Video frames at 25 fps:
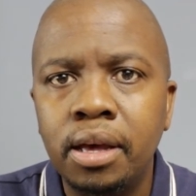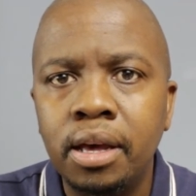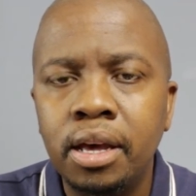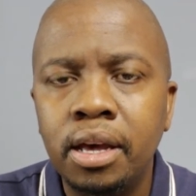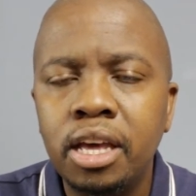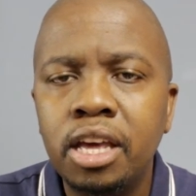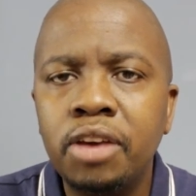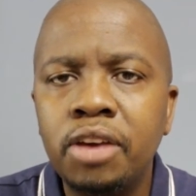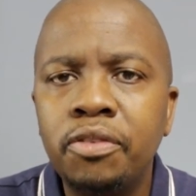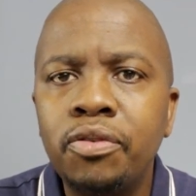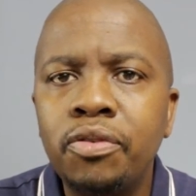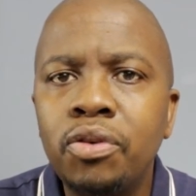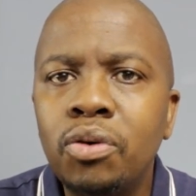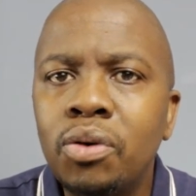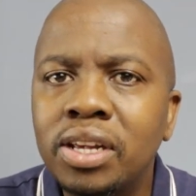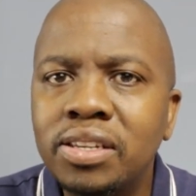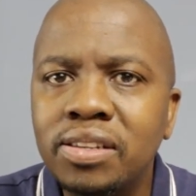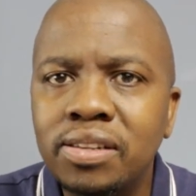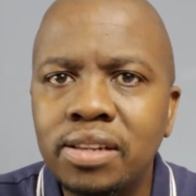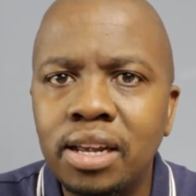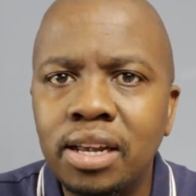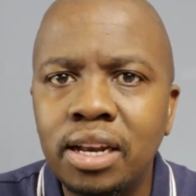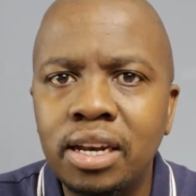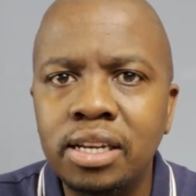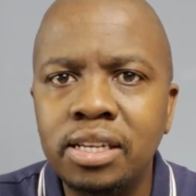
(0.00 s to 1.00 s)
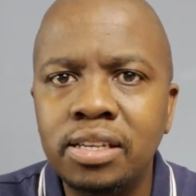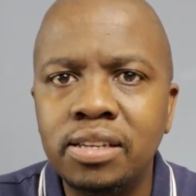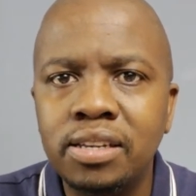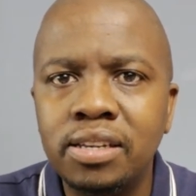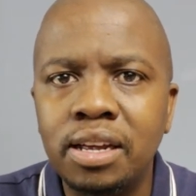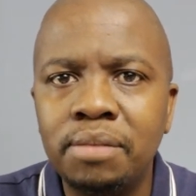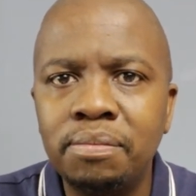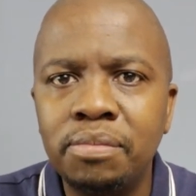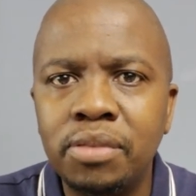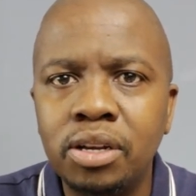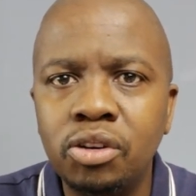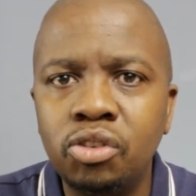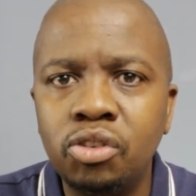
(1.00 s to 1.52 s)
If you are selling
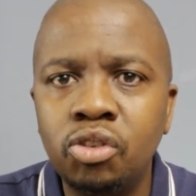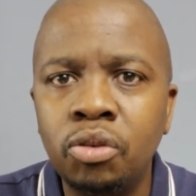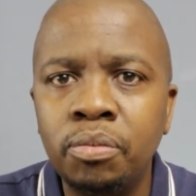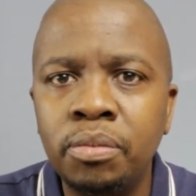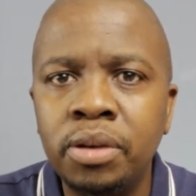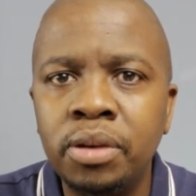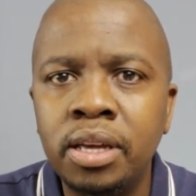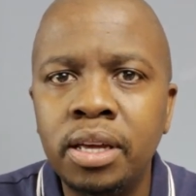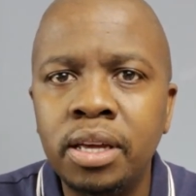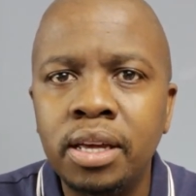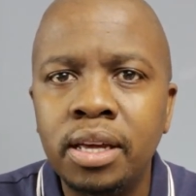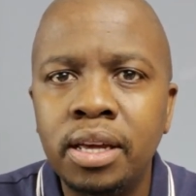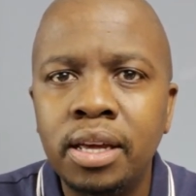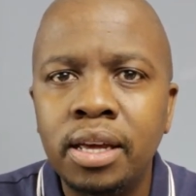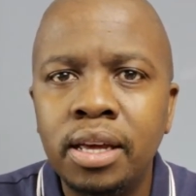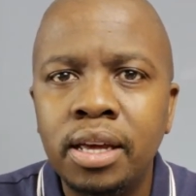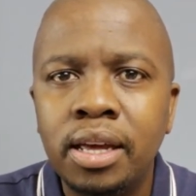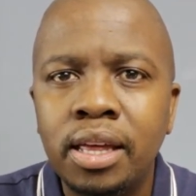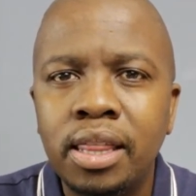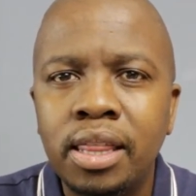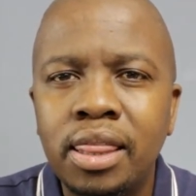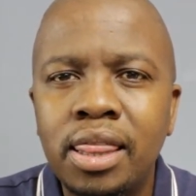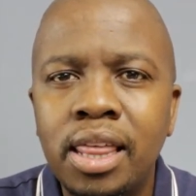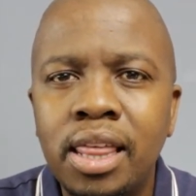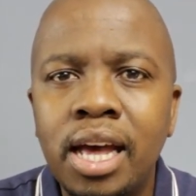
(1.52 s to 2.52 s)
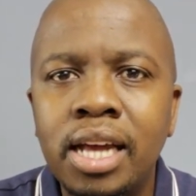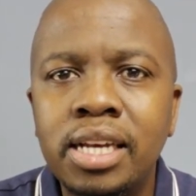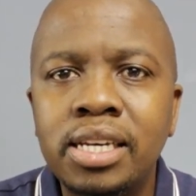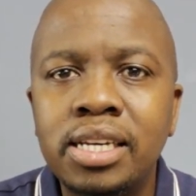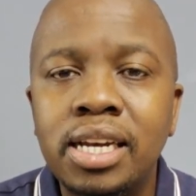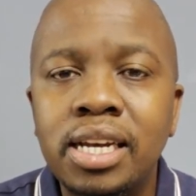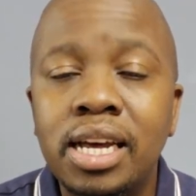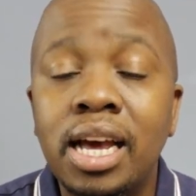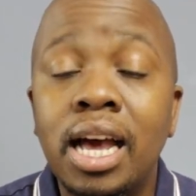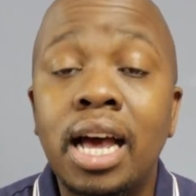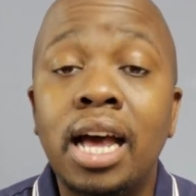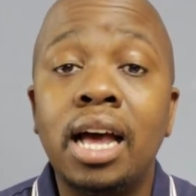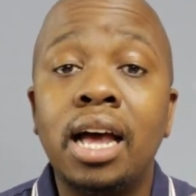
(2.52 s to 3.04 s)
something to me that
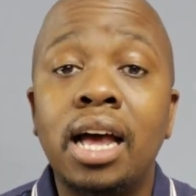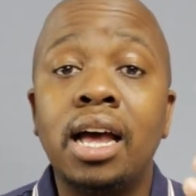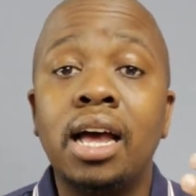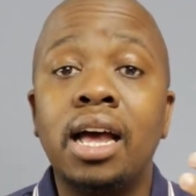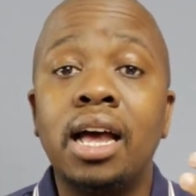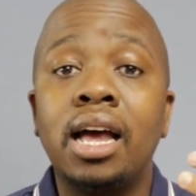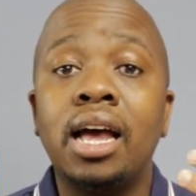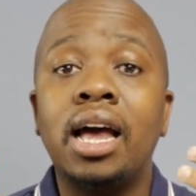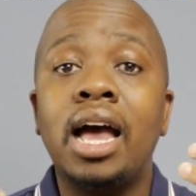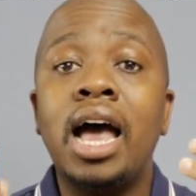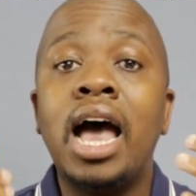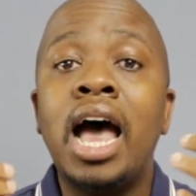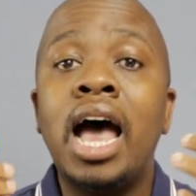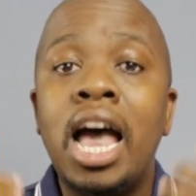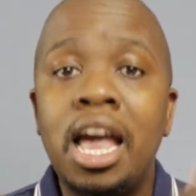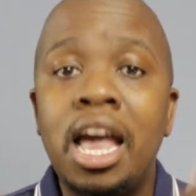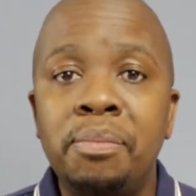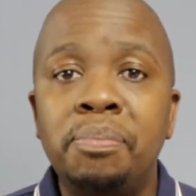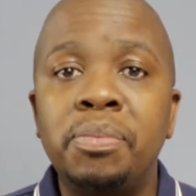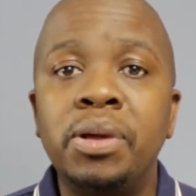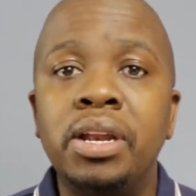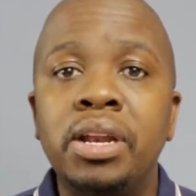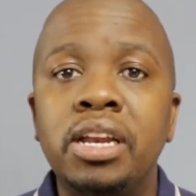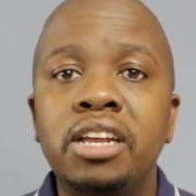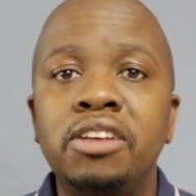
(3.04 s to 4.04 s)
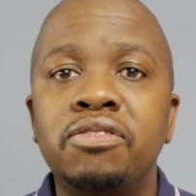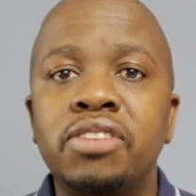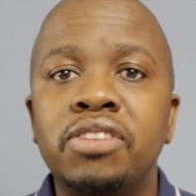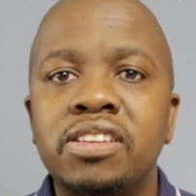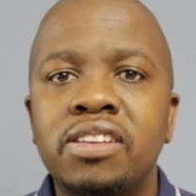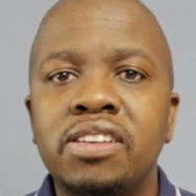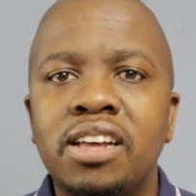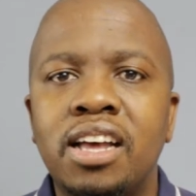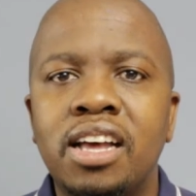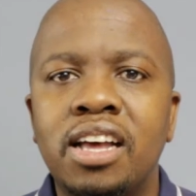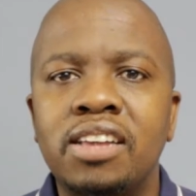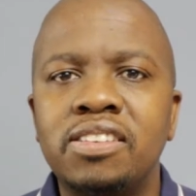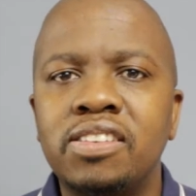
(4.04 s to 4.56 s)
I believe as a
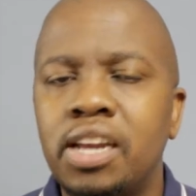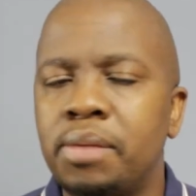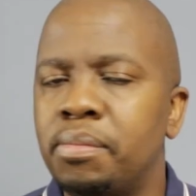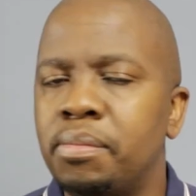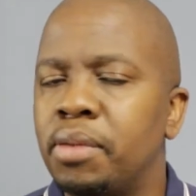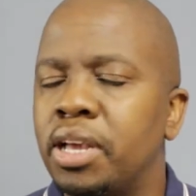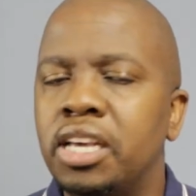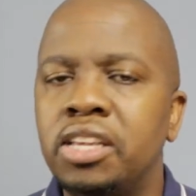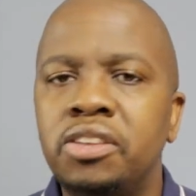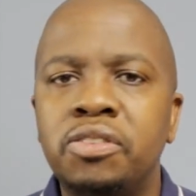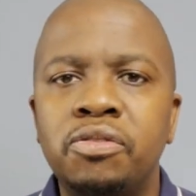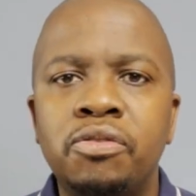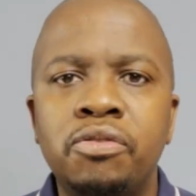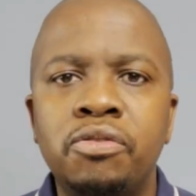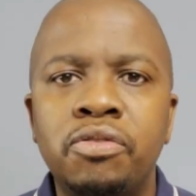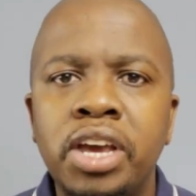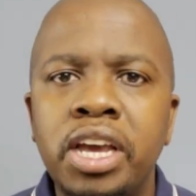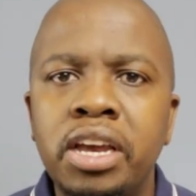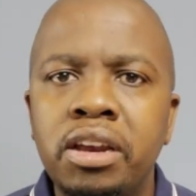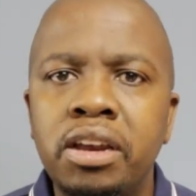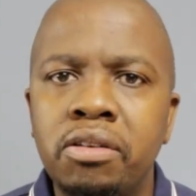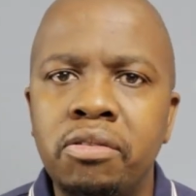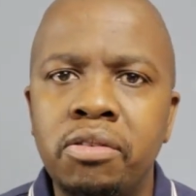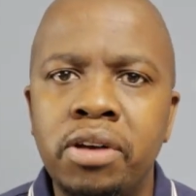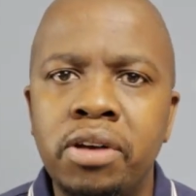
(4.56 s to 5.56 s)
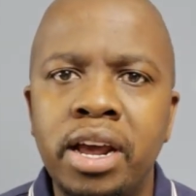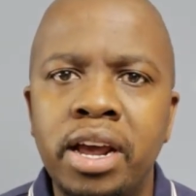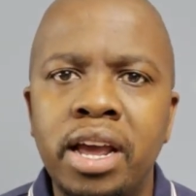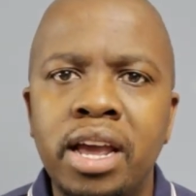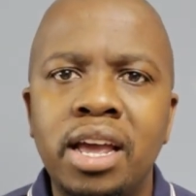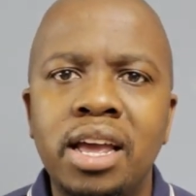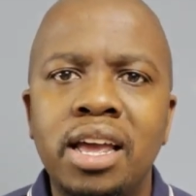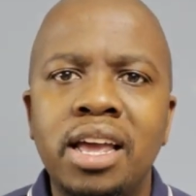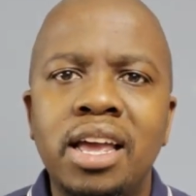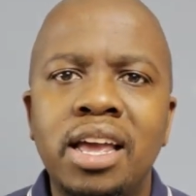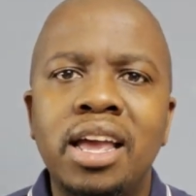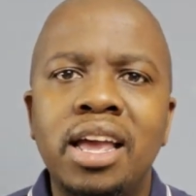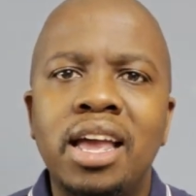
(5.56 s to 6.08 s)
customer is very rare
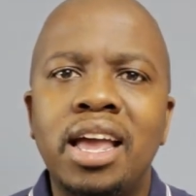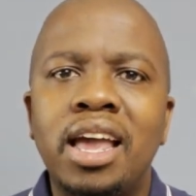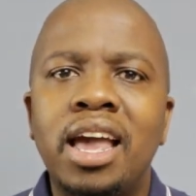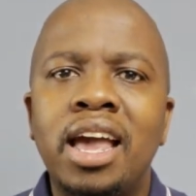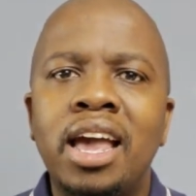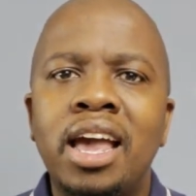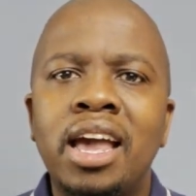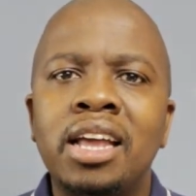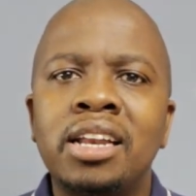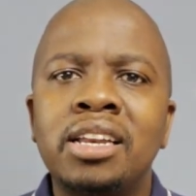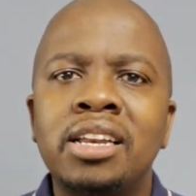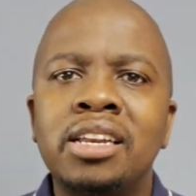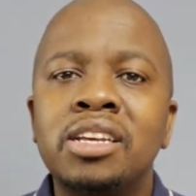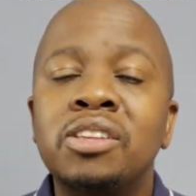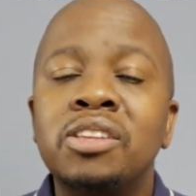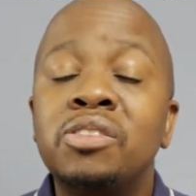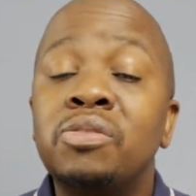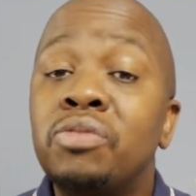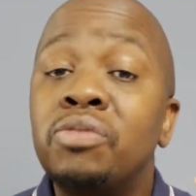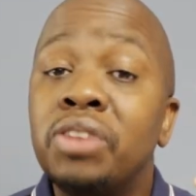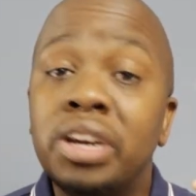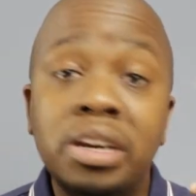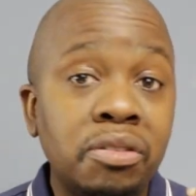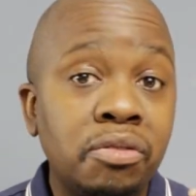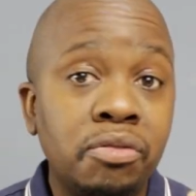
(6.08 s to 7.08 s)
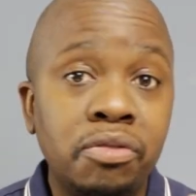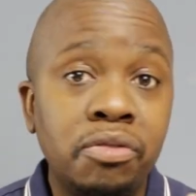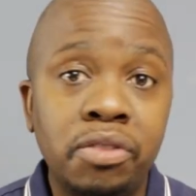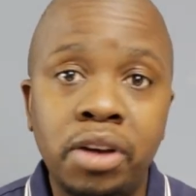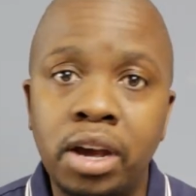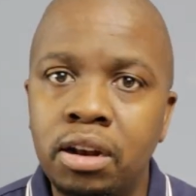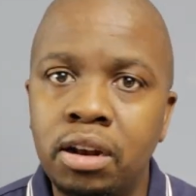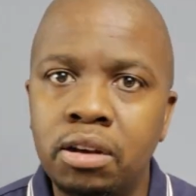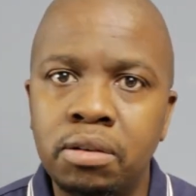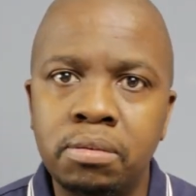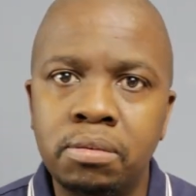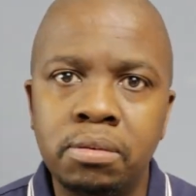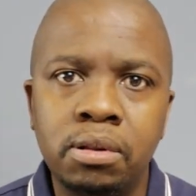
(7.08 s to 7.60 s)
and it's very
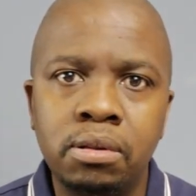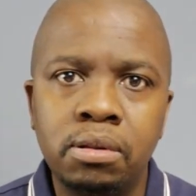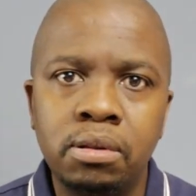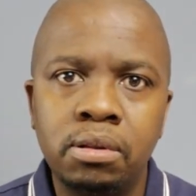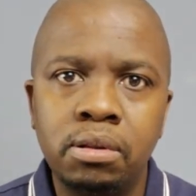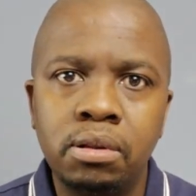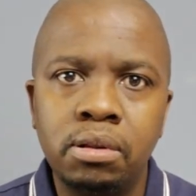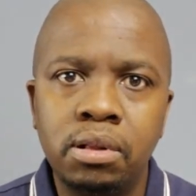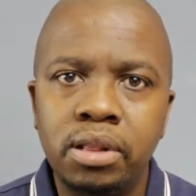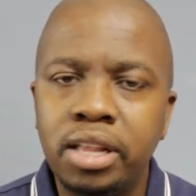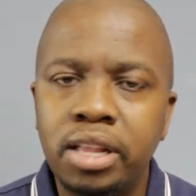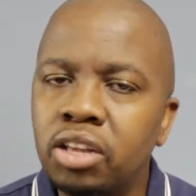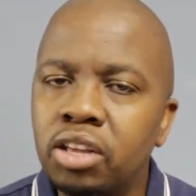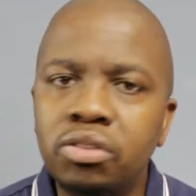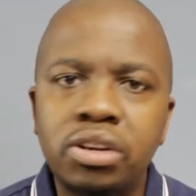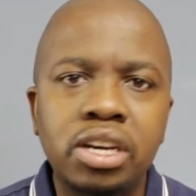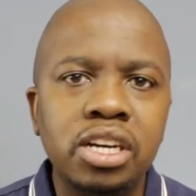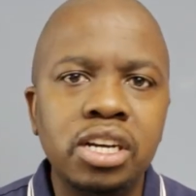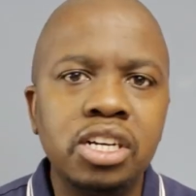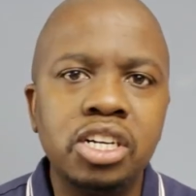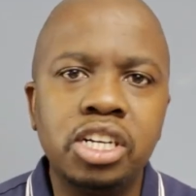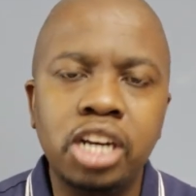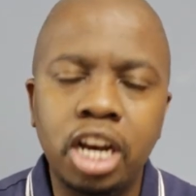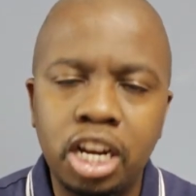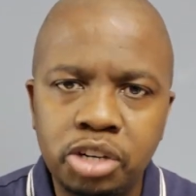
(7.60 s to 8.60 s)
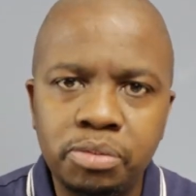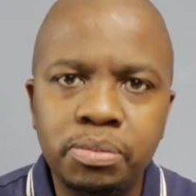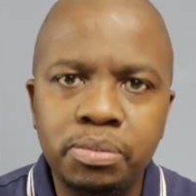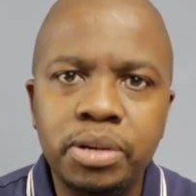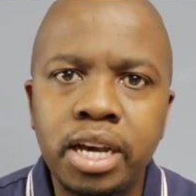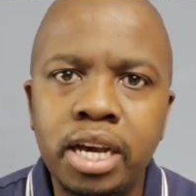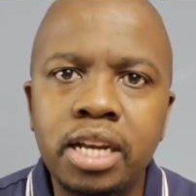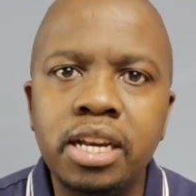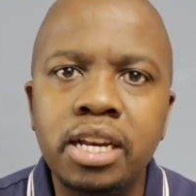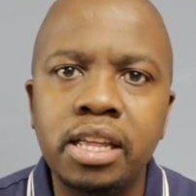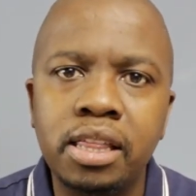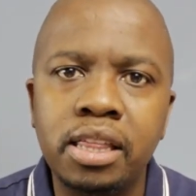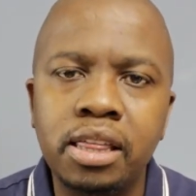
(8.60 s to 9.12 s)
valuable, then you can charge me
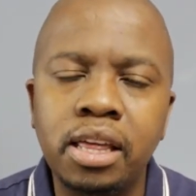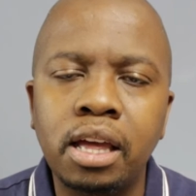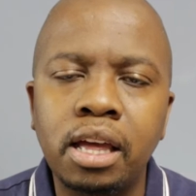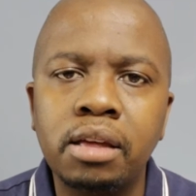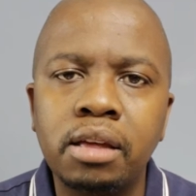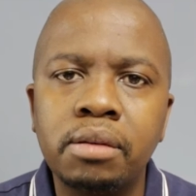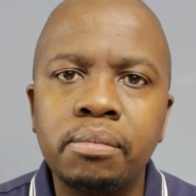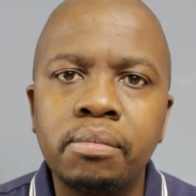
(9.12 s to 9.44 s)
anything.